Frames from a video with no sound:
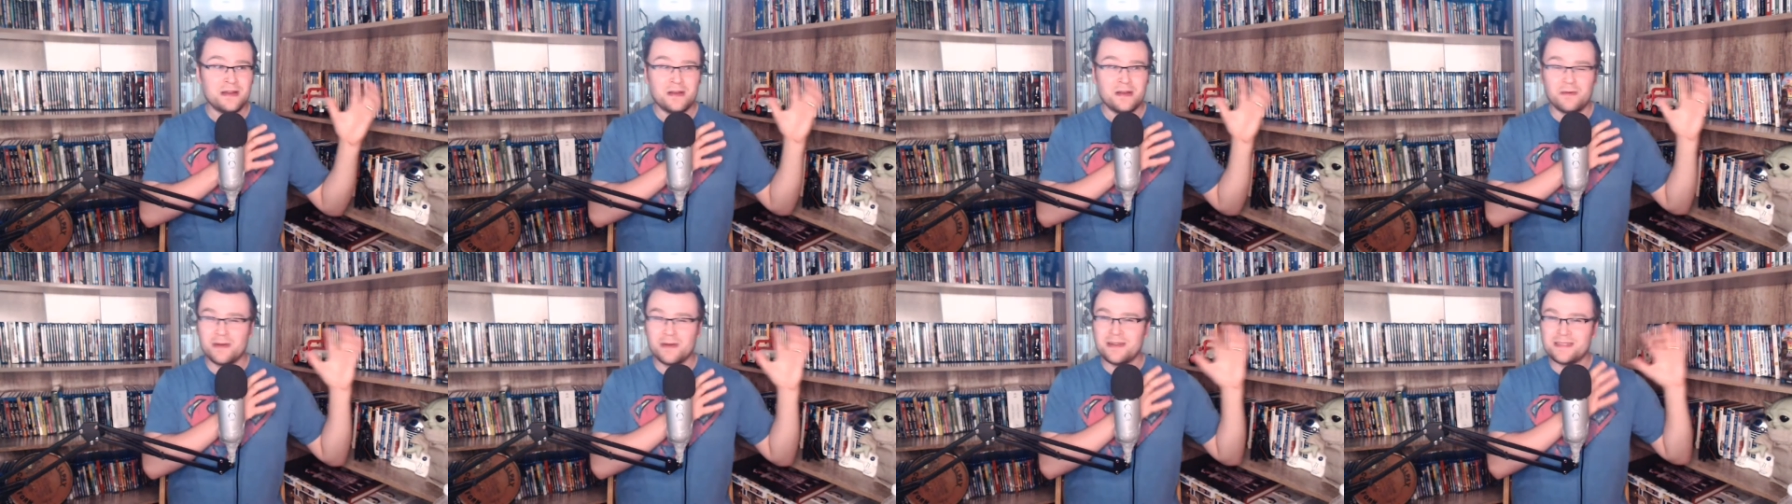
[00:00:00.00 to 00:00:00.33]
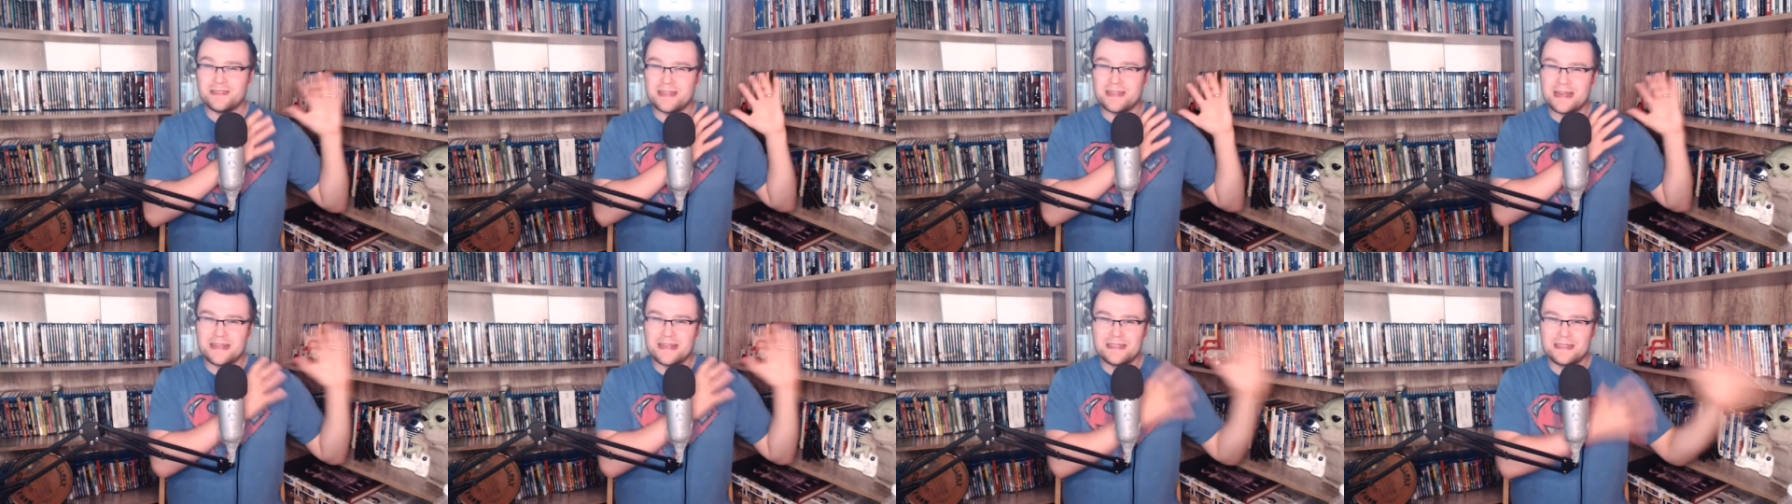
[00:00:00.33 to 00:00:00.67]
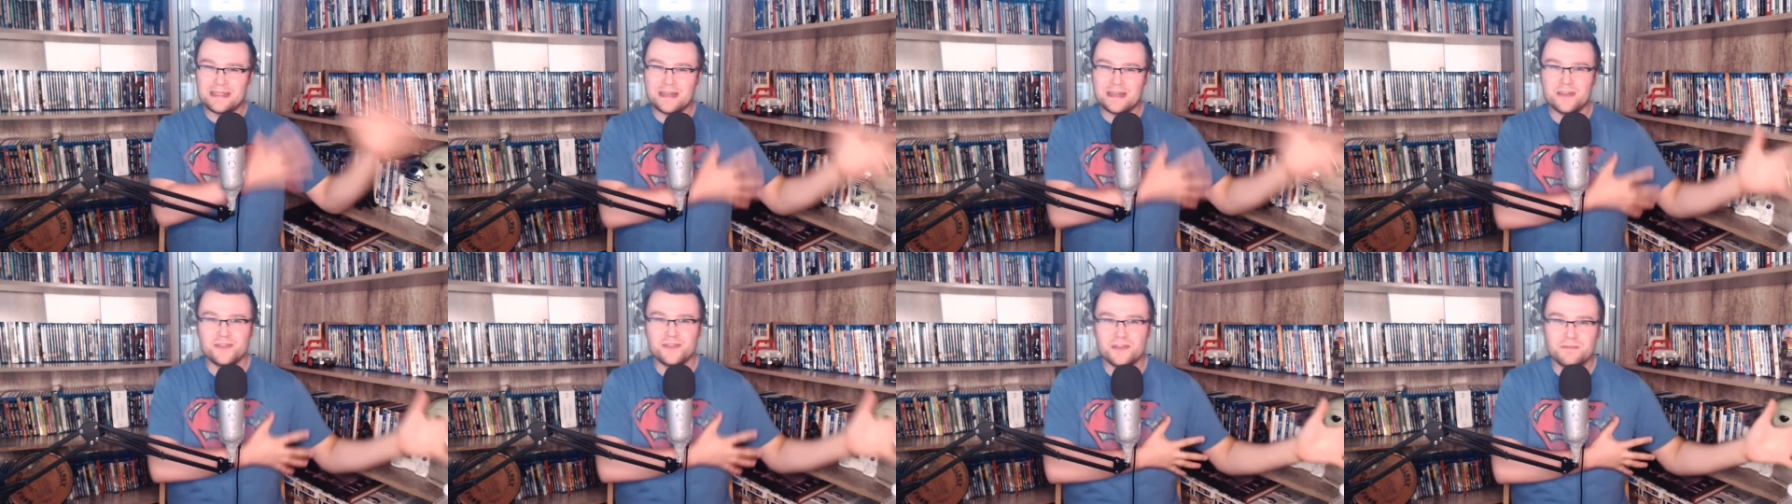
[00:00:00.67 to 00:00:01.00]
what is it,
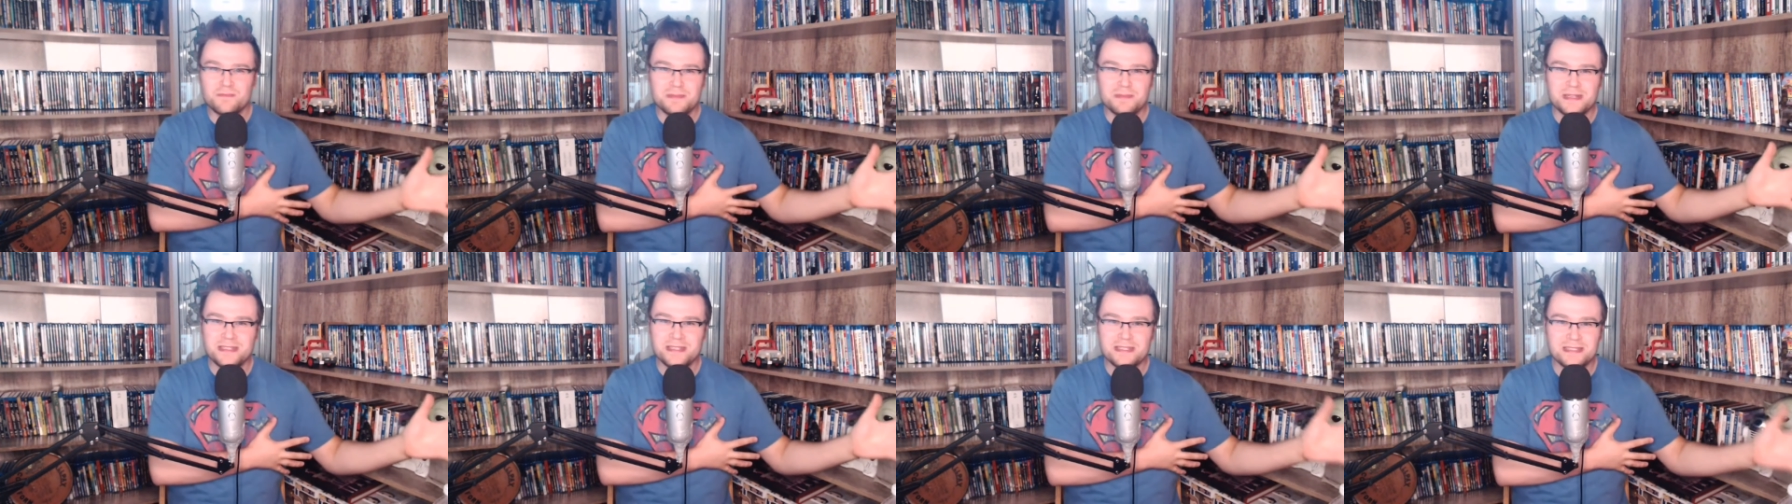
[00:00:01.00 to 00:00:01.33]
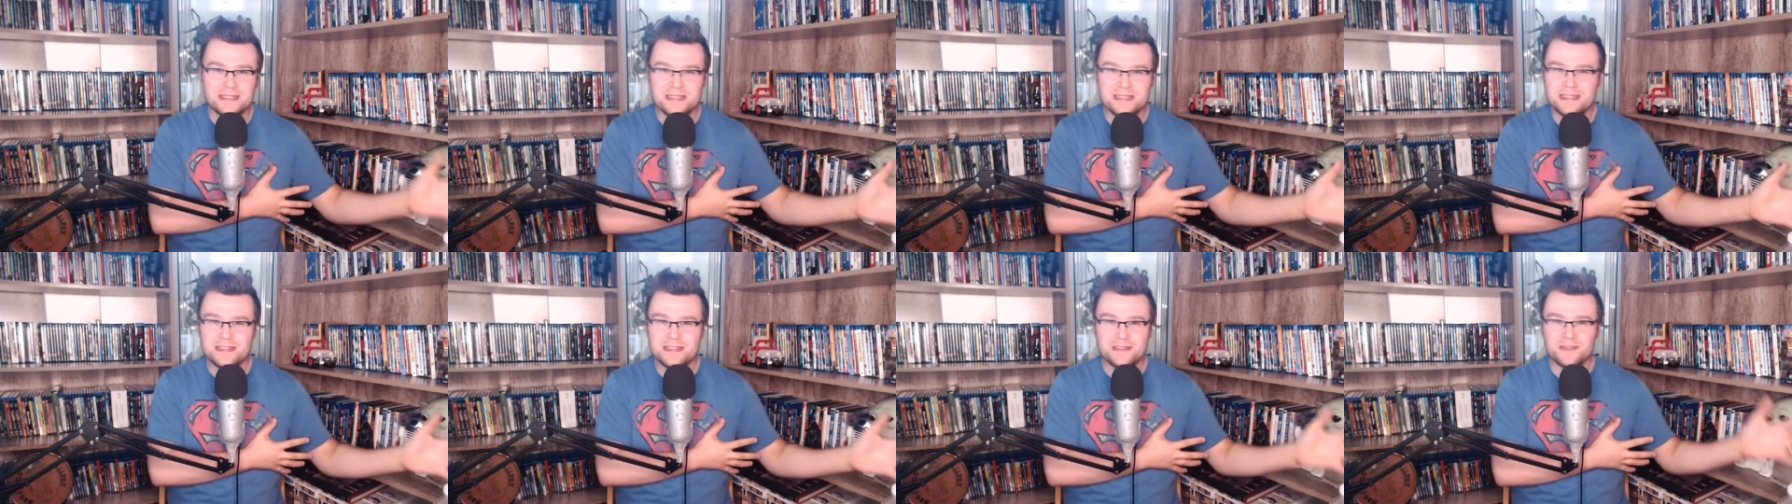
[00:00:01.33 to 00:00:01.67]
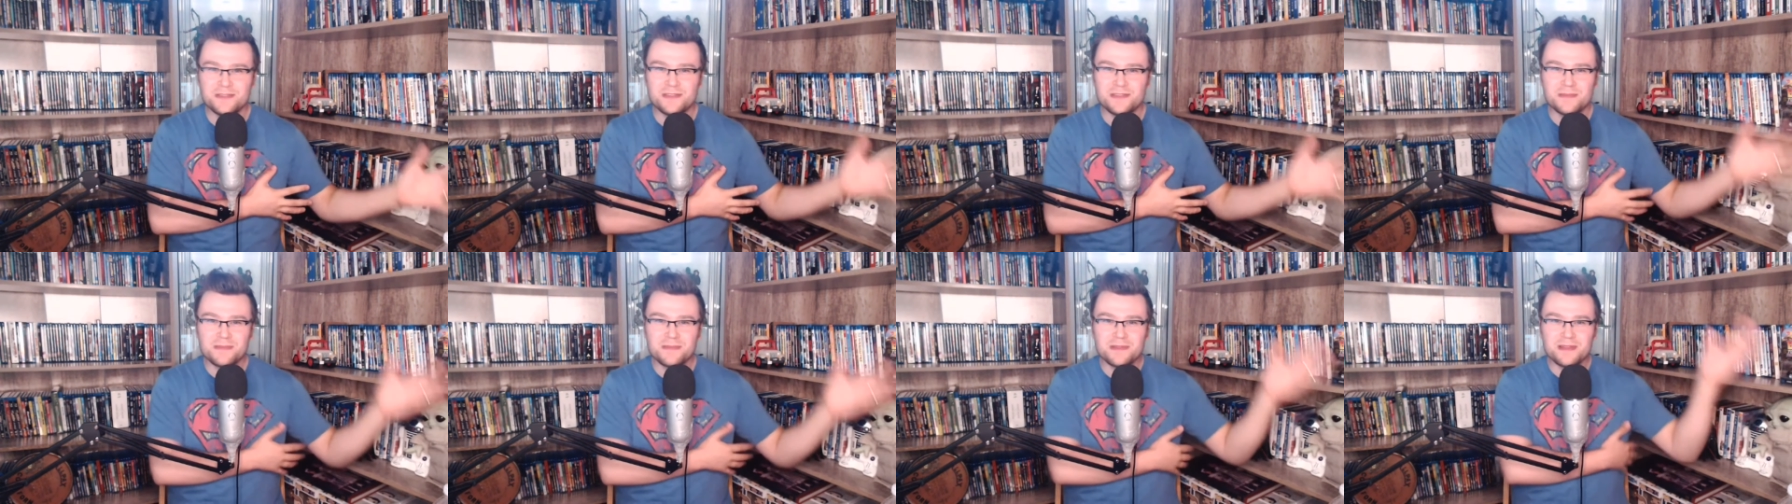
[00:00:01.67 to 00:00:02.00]
1800 BC
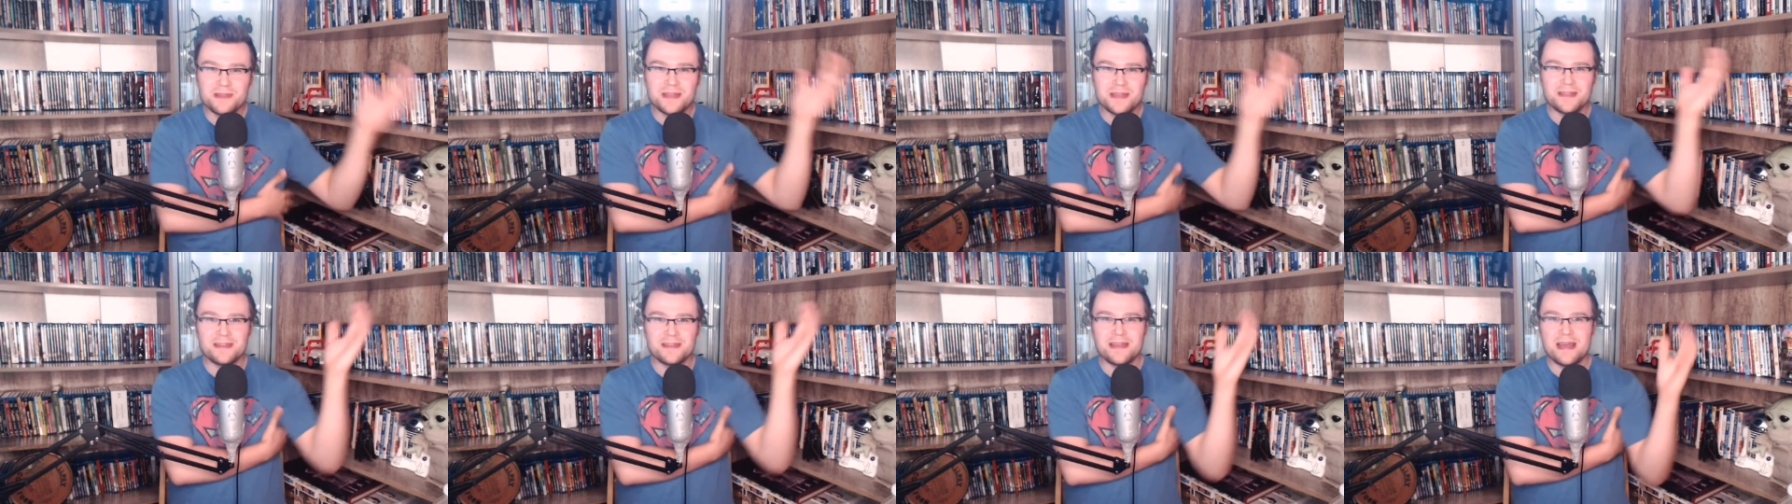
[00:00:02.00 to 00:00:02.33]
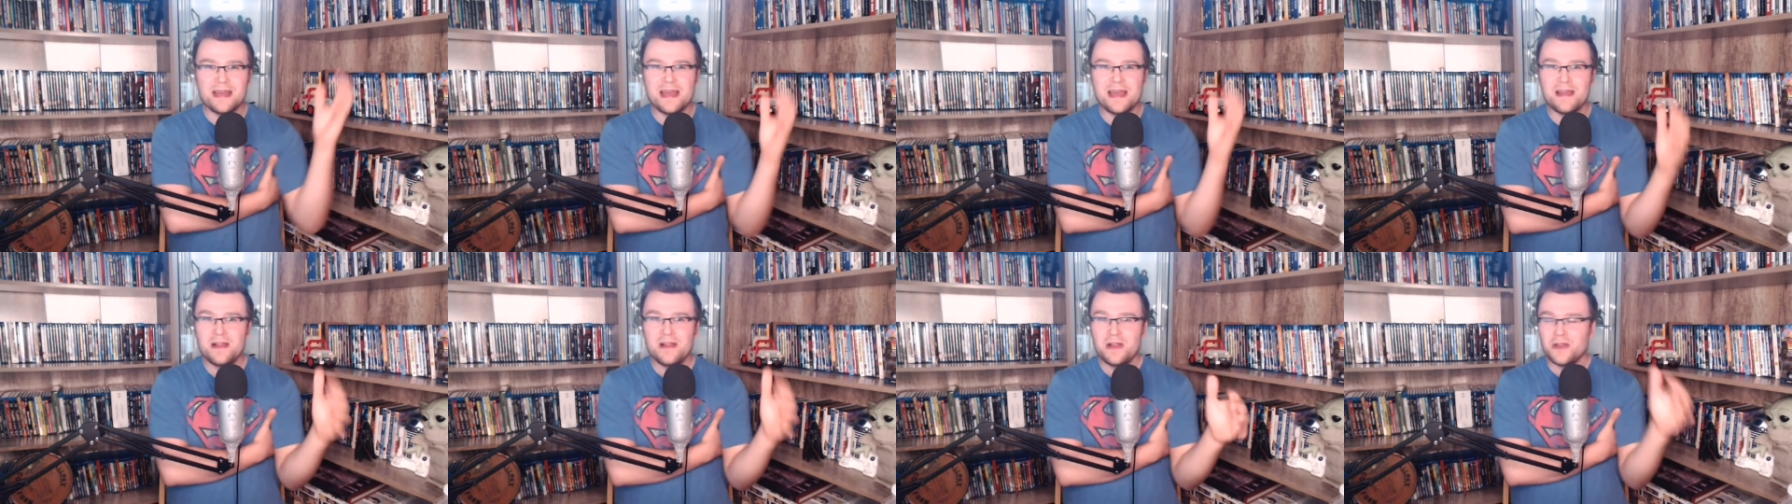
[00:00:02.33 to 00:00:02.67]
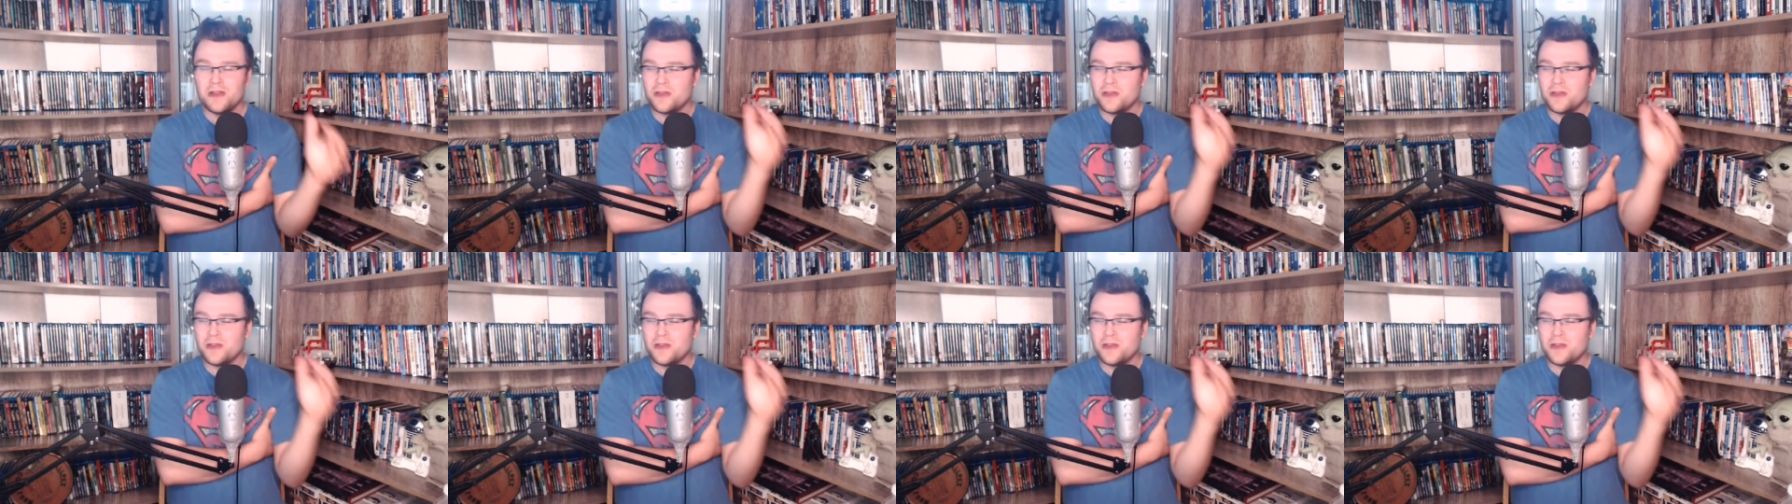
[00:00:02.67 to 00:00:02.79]
or something like that.